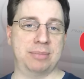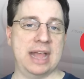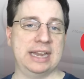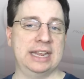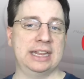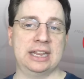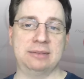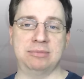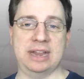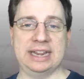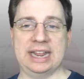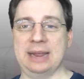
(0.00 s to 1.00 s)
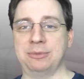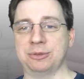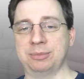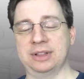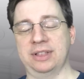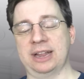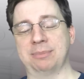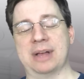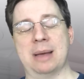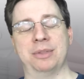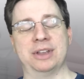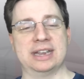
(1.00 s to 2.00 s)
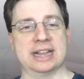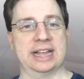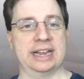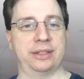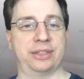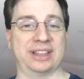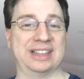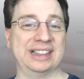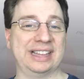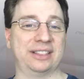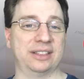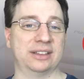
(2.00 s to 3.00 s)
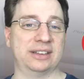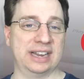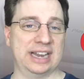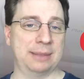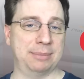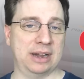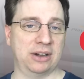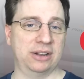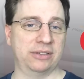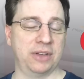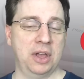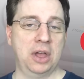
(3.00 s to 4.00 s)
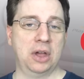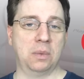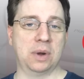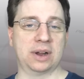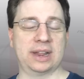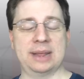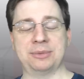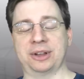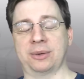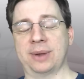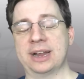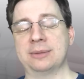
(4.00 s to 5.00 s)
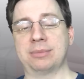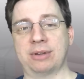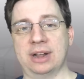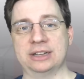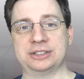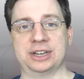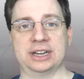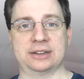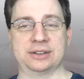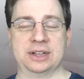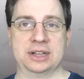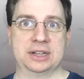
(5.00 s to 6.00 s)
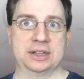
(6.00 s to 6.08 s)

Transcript: Penny games would be like Bomb of the Ninth, Kill the DNA Imperative, where games like Raiden Project,